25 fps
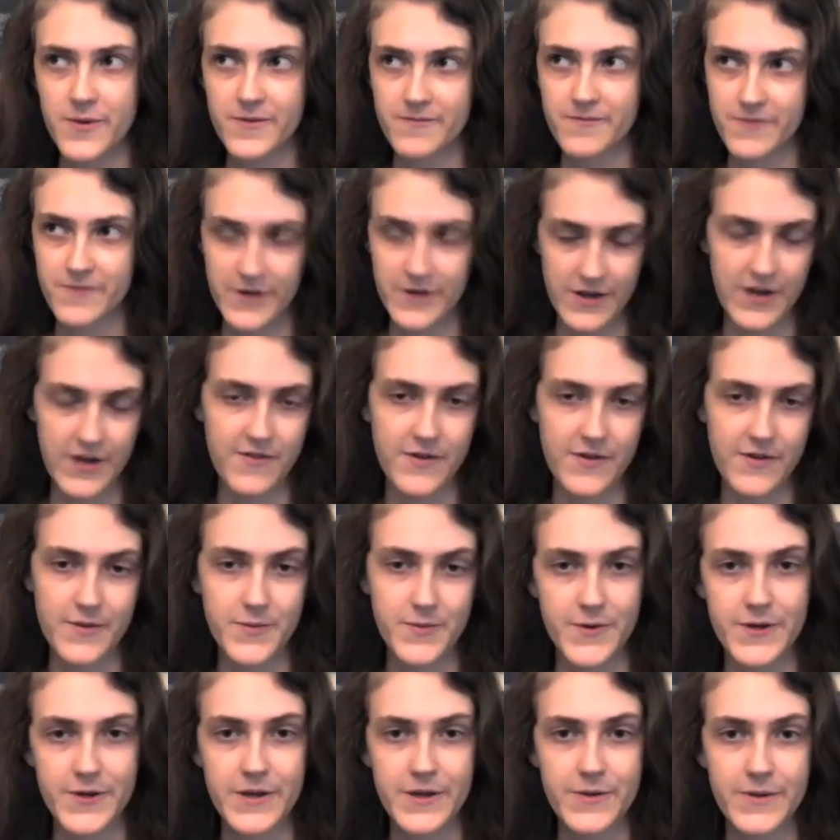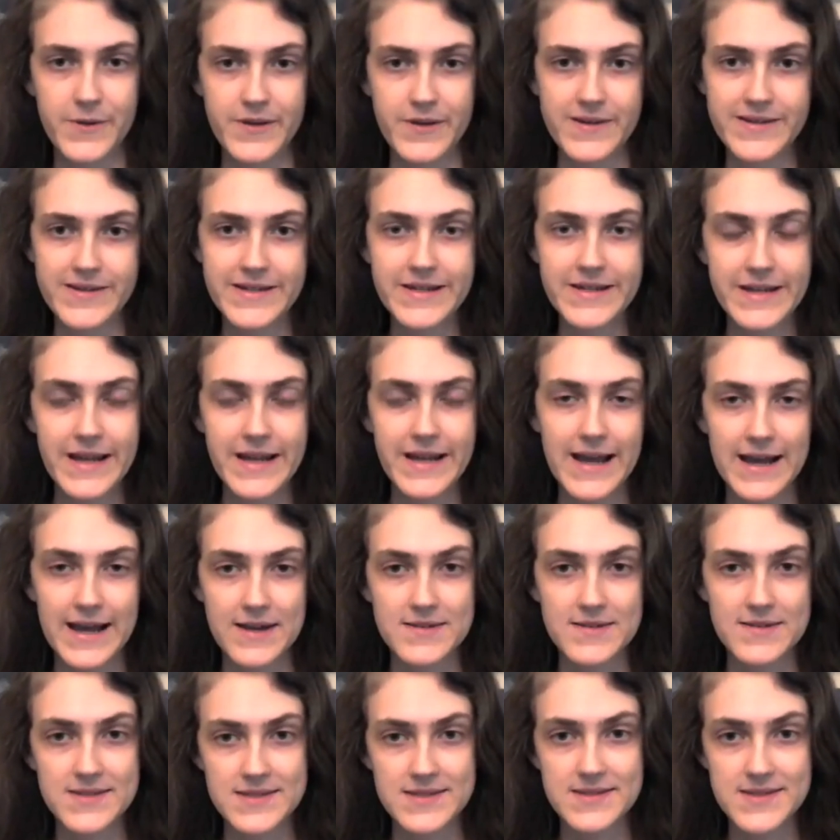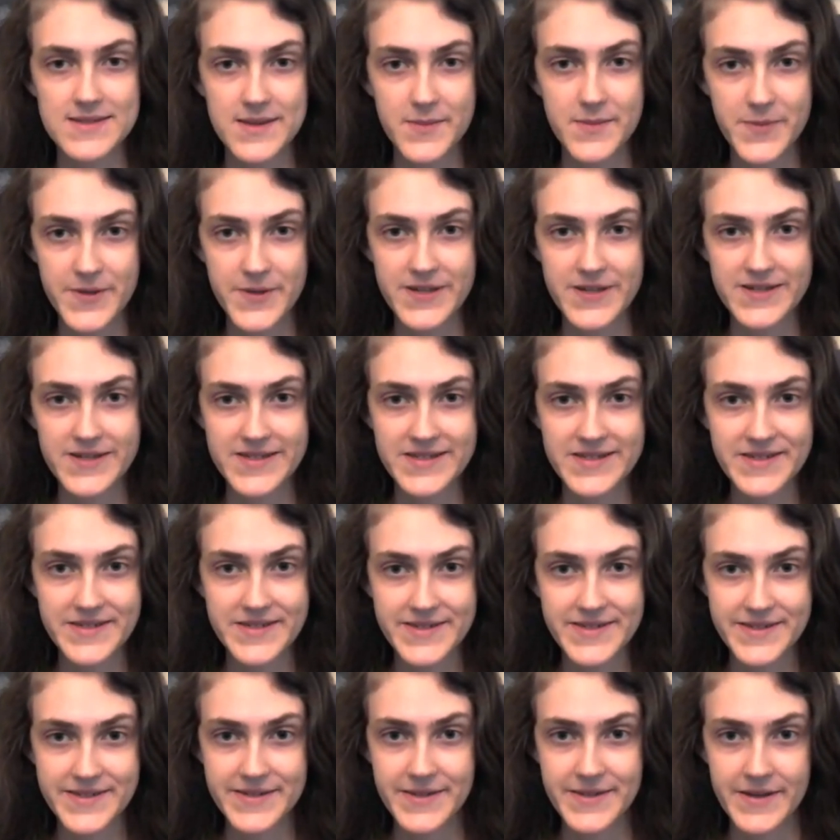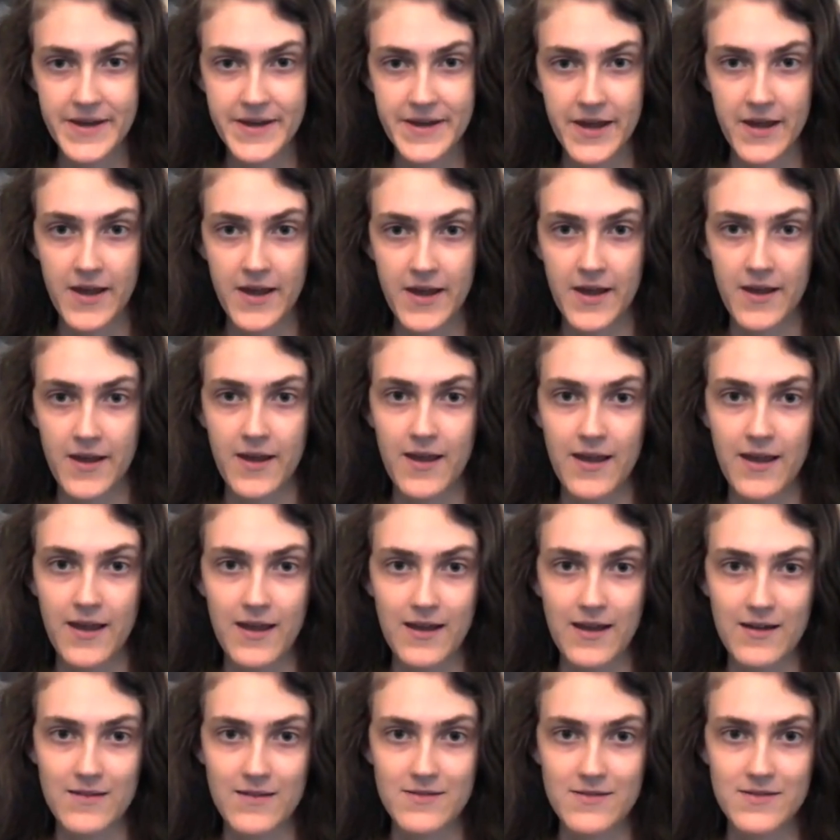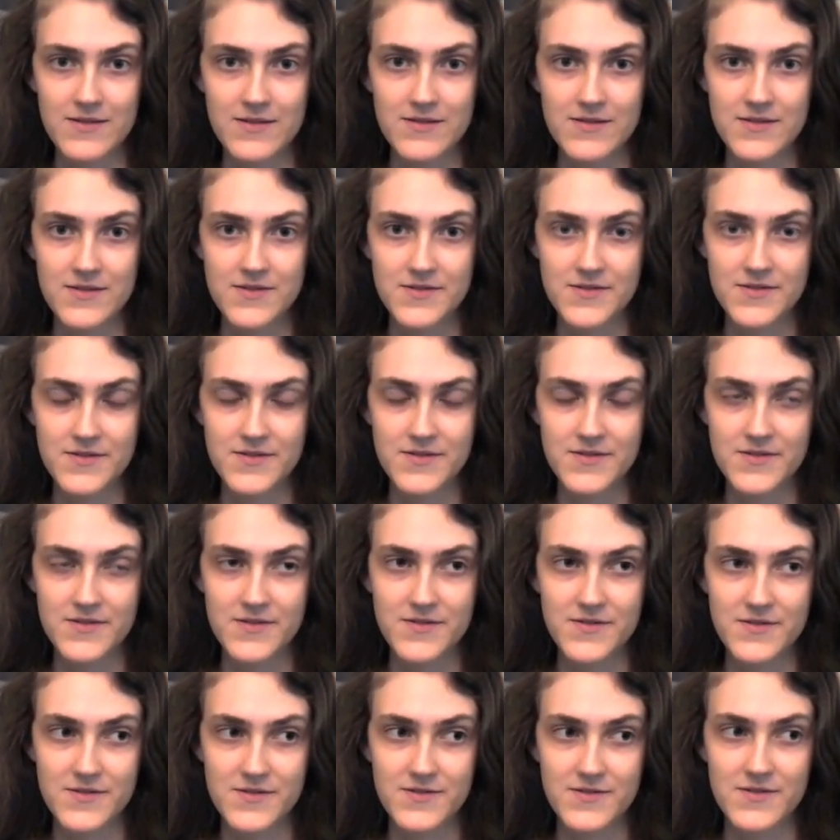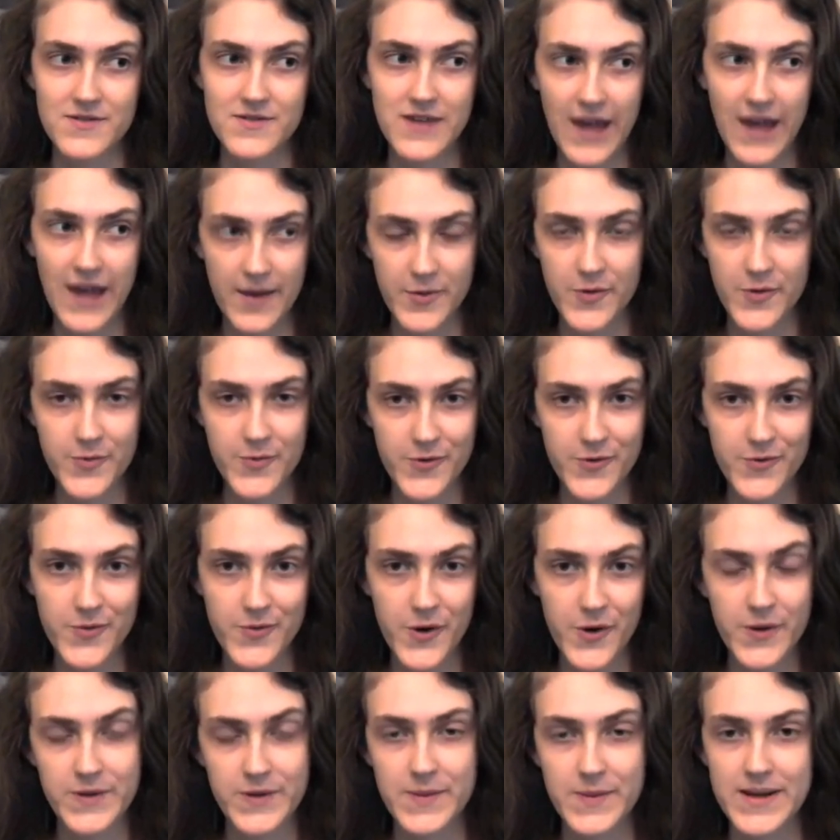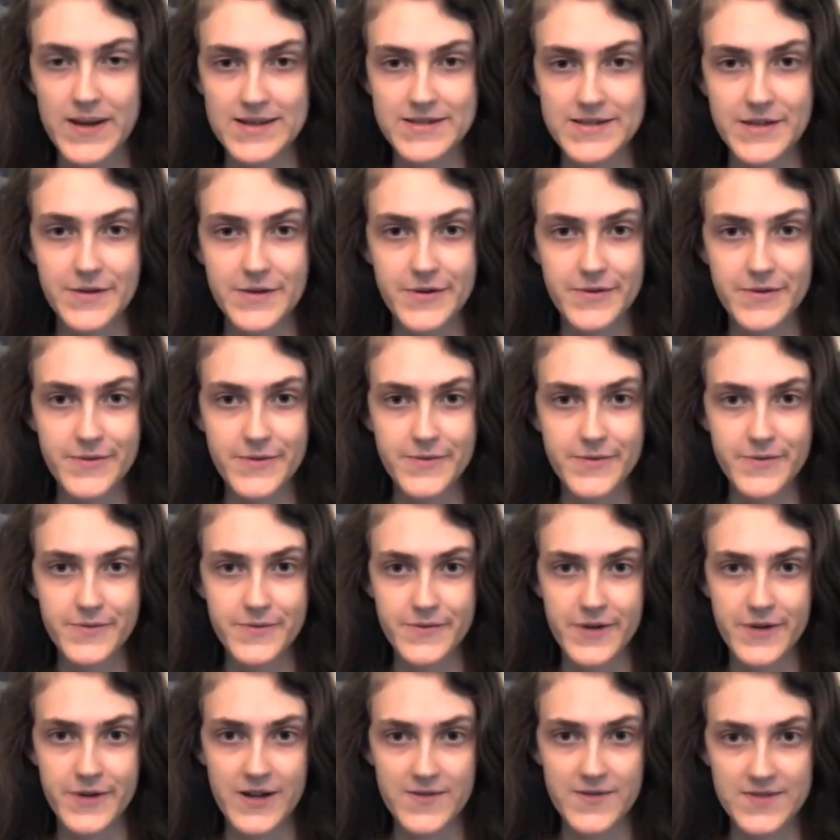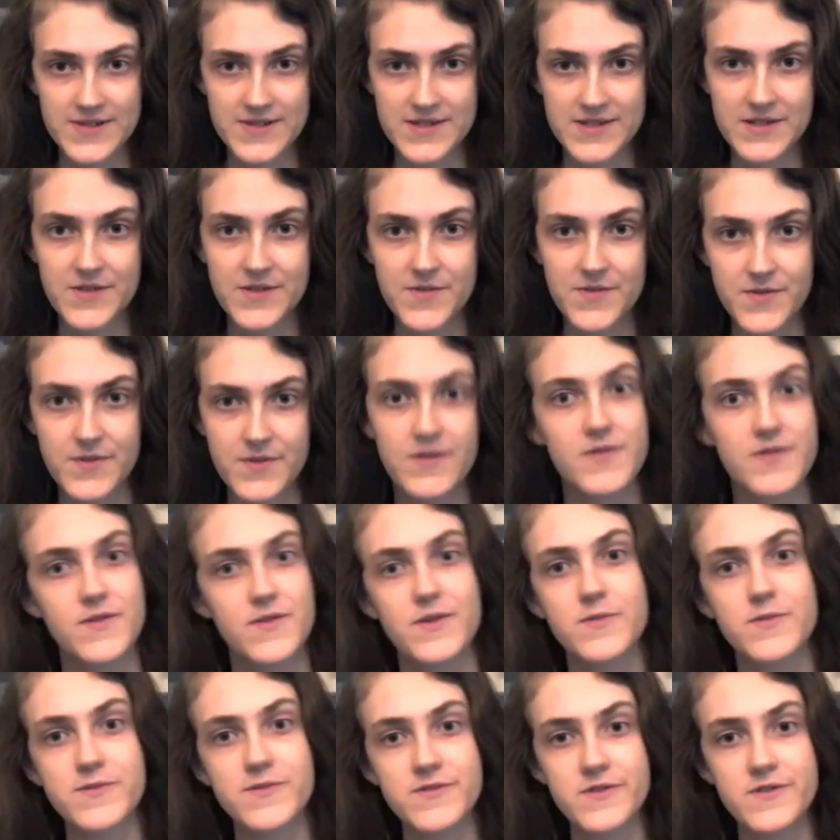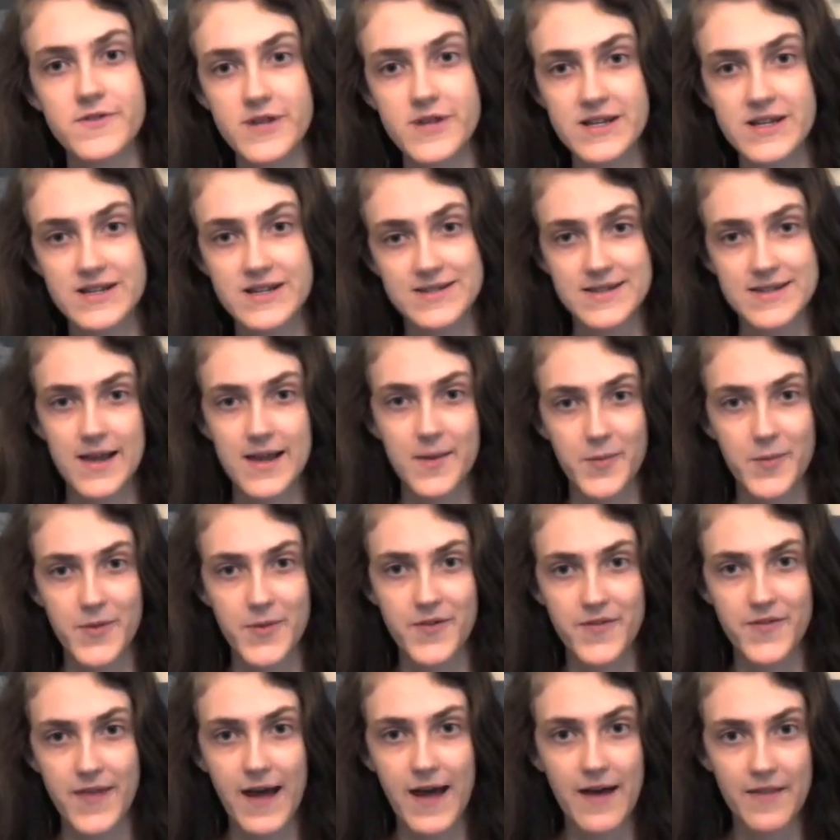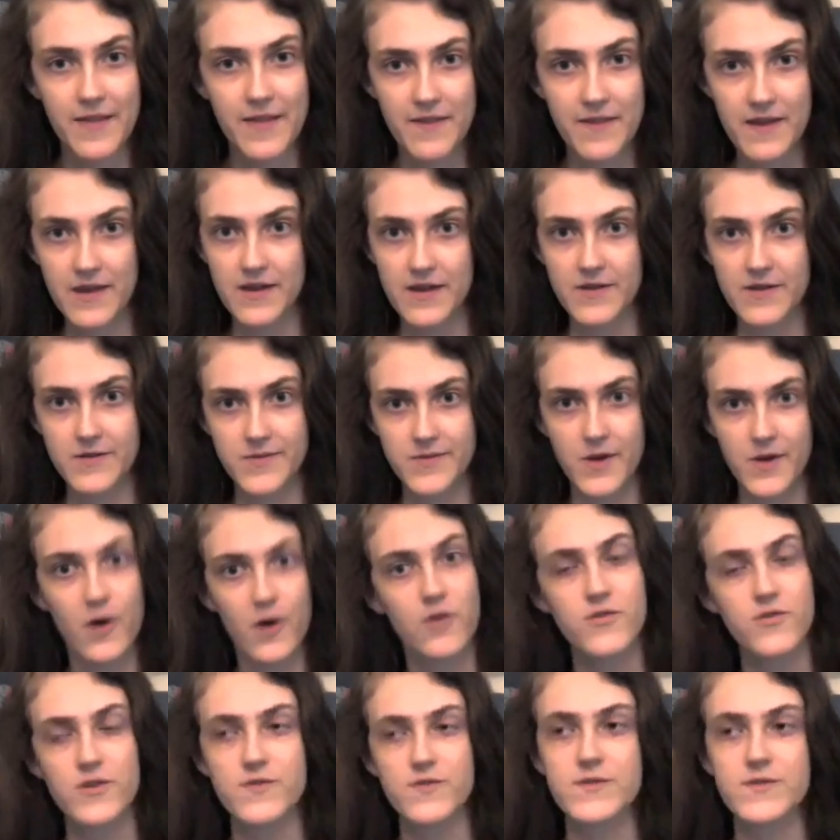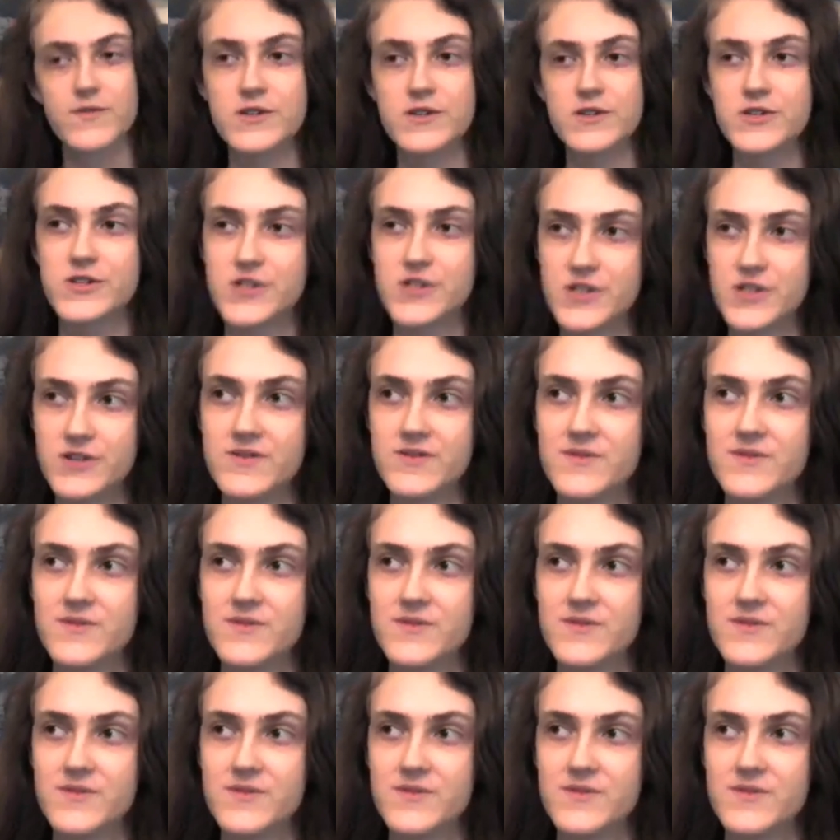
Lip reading: recover pretty quickly, and it has in some places. And Cabo Pulmo in Mexico, where I visited for the film, was a great example of that. They had overfished